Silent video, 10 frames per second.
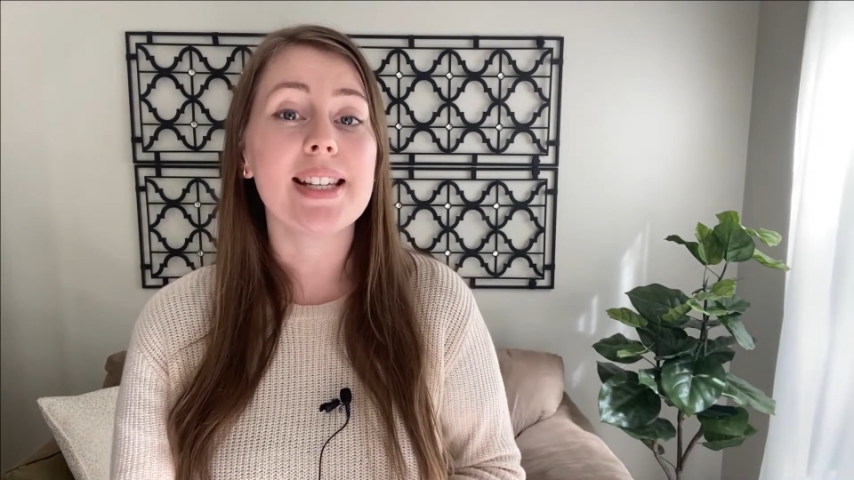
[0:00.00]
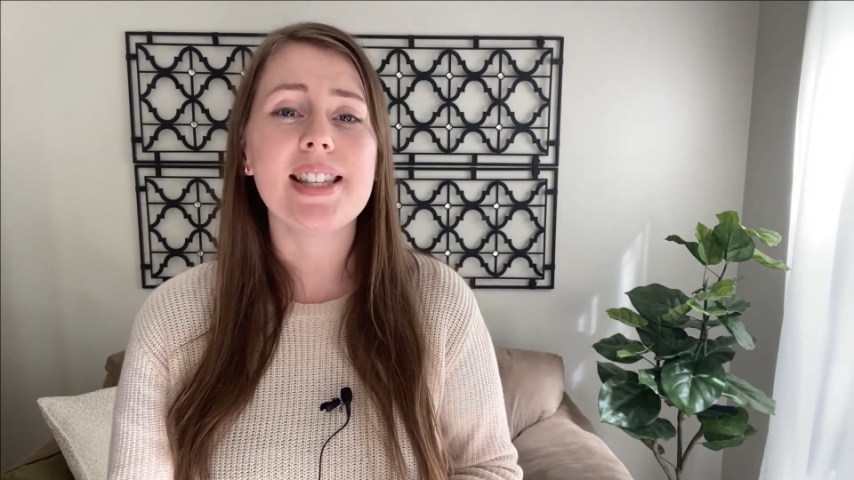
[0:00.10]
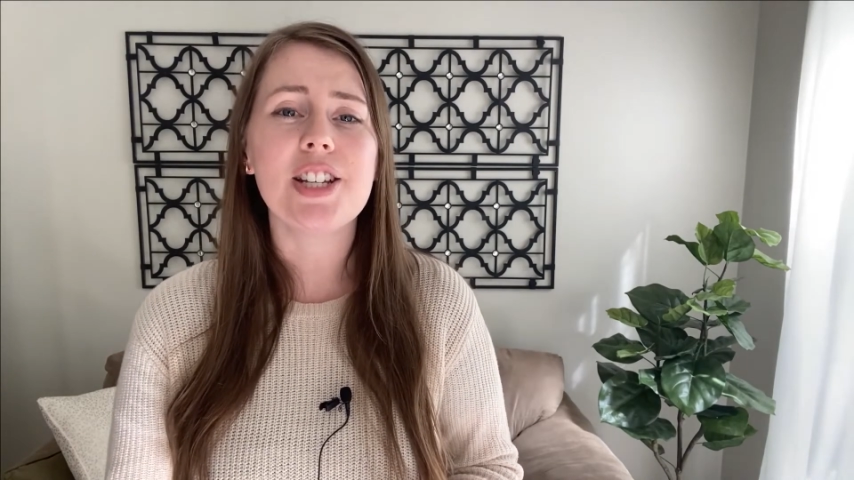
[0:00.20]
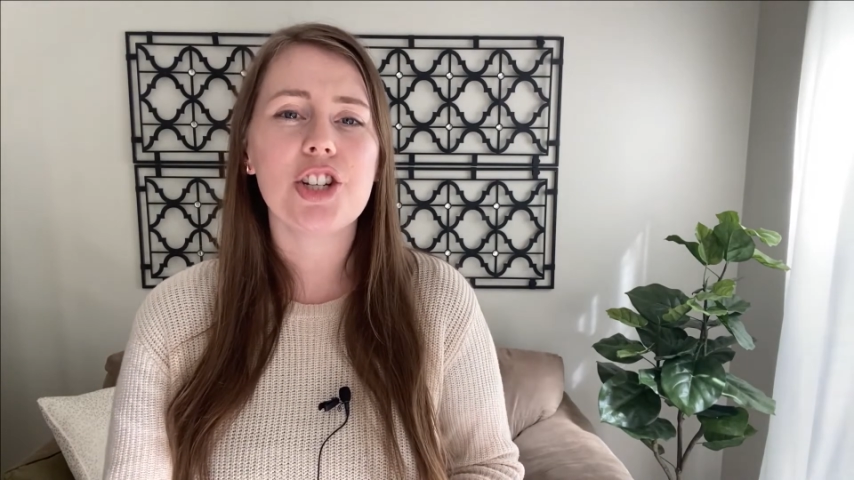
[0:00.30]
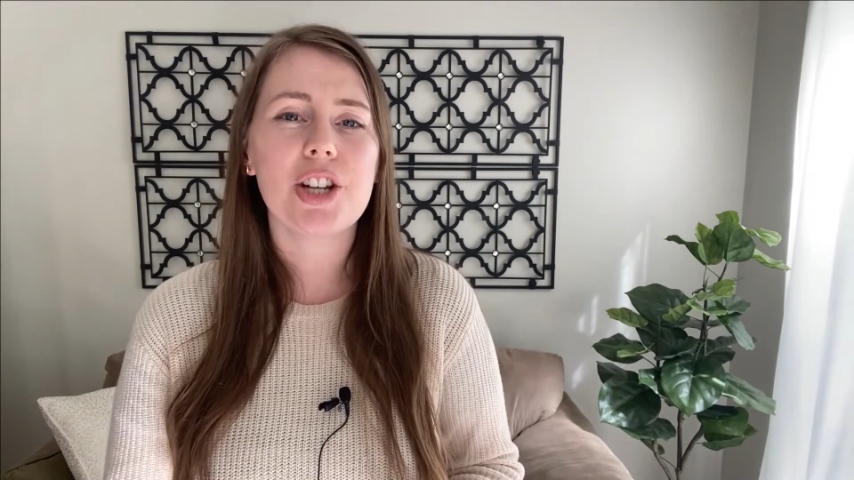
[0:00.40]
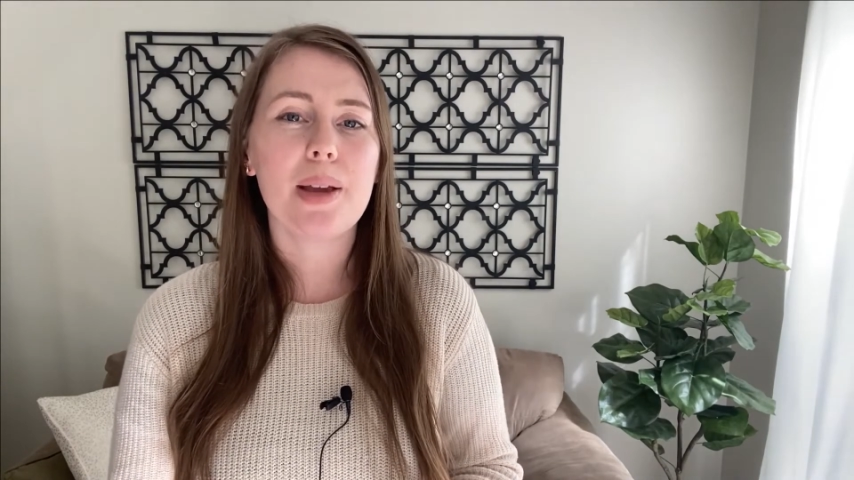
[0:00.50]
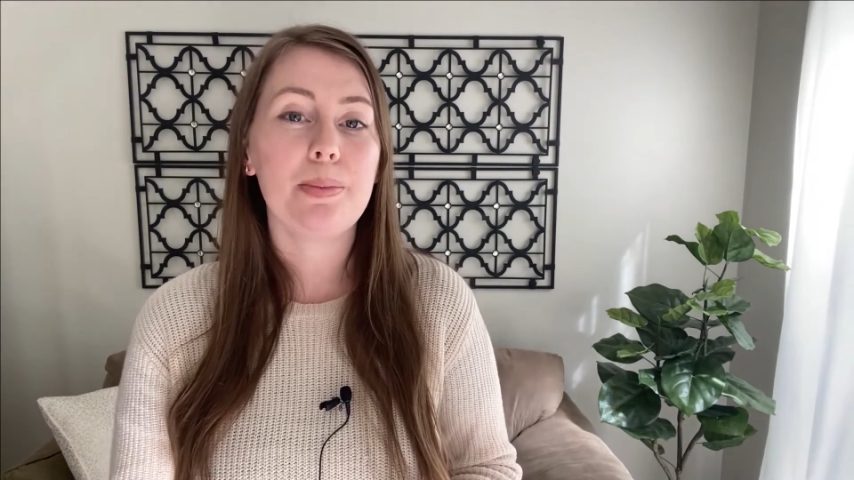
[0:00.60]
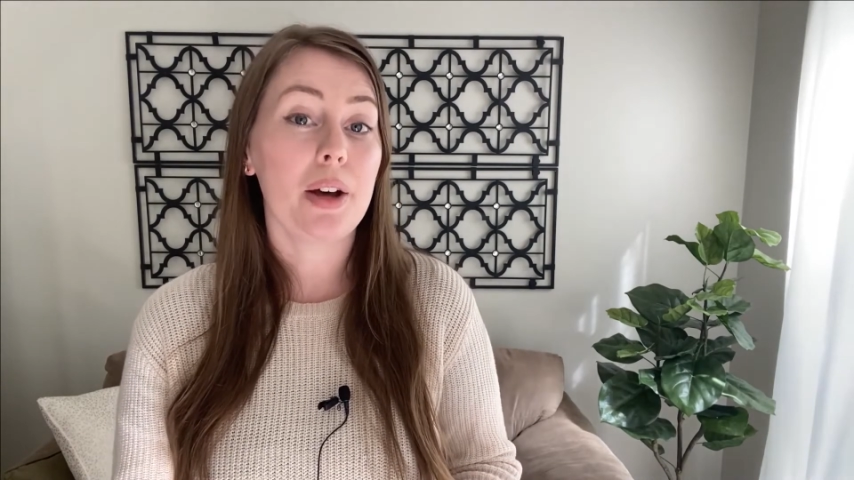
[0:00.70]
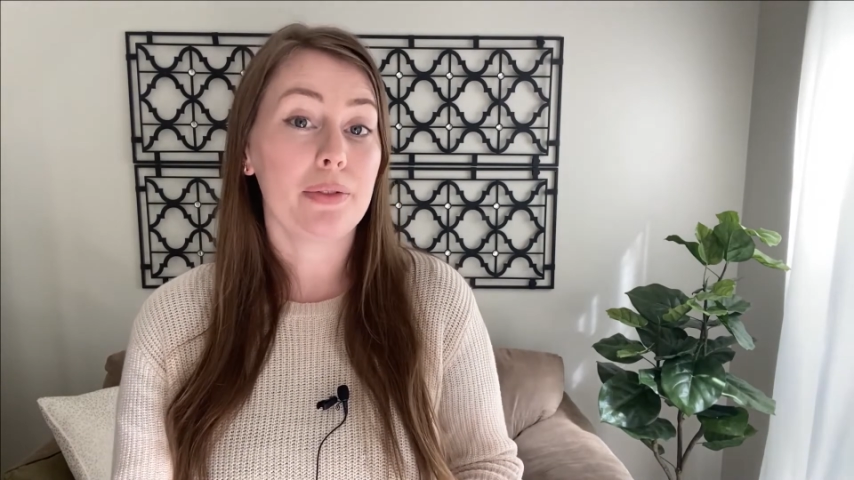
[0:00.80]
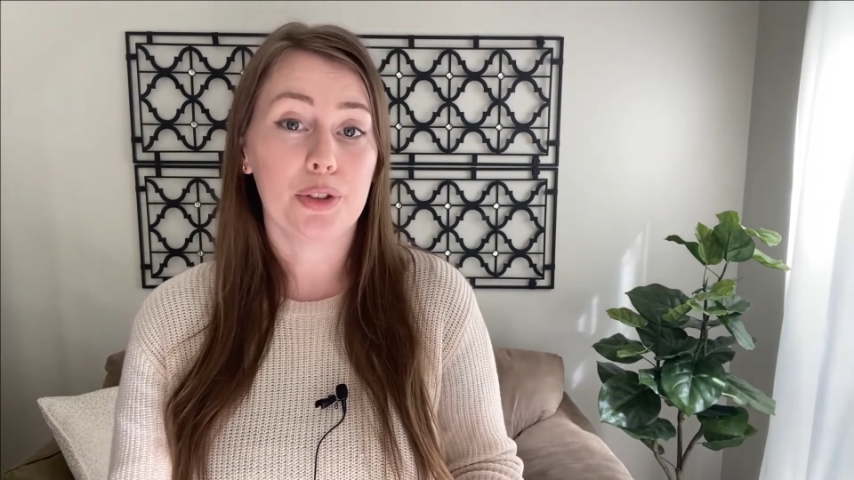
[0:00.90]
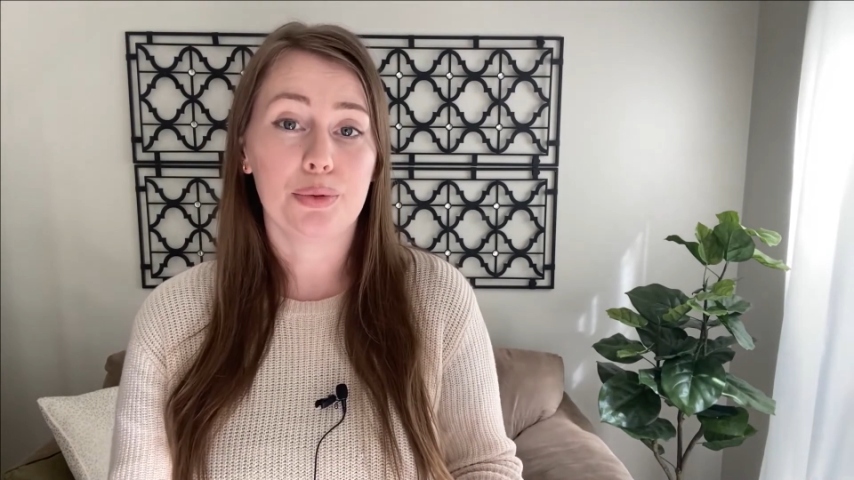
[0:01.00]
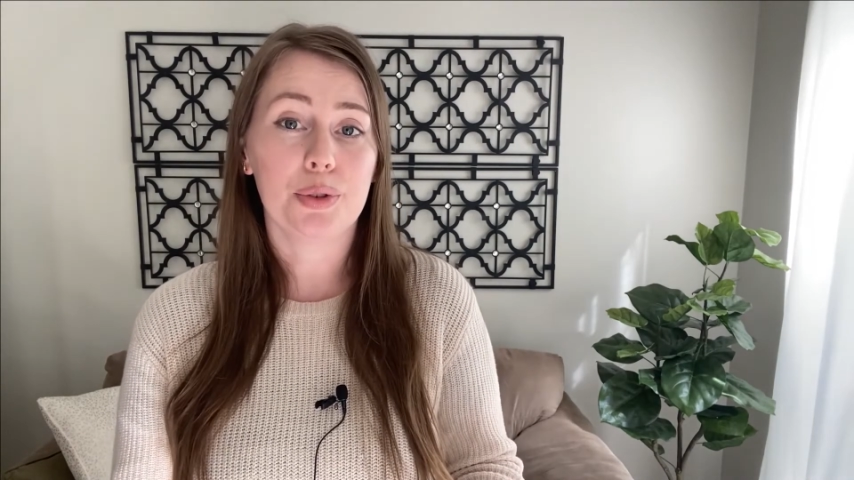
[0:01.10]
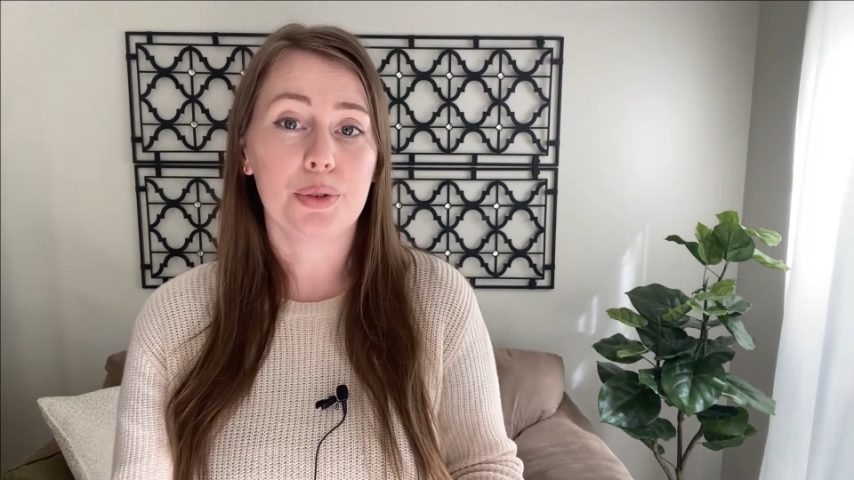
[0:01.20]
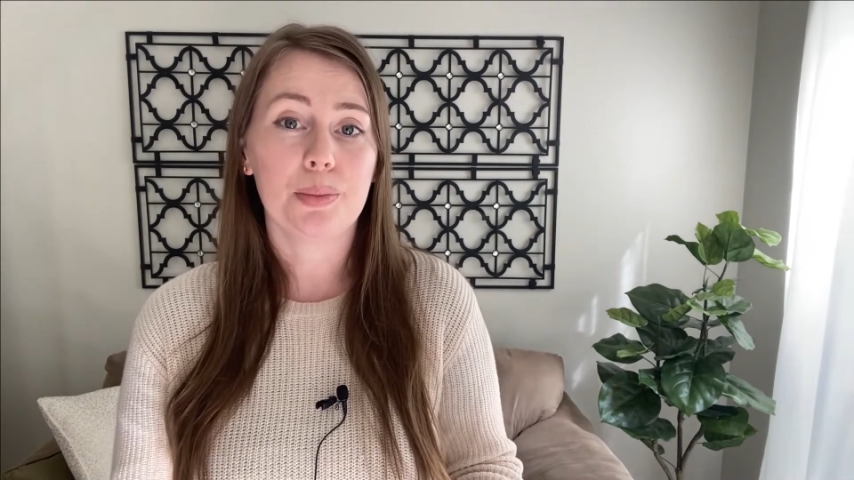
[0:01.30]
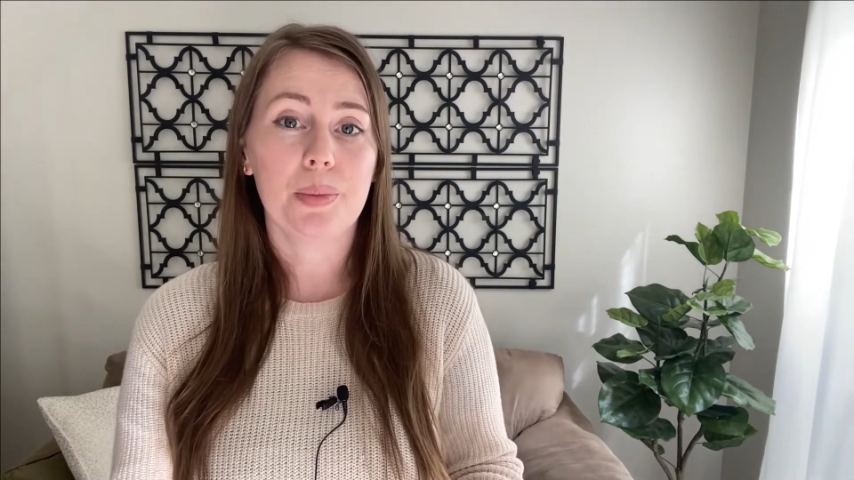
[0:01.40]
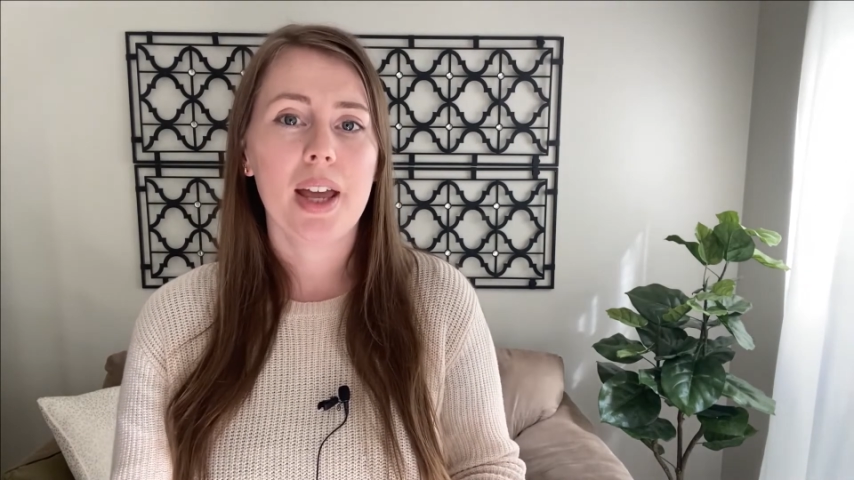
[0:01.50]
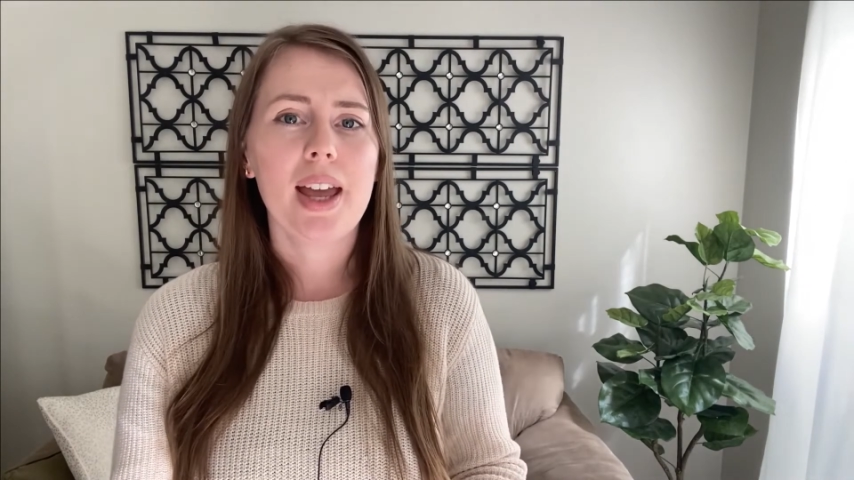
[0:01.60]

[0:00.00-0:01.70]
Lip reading: is the shape of a room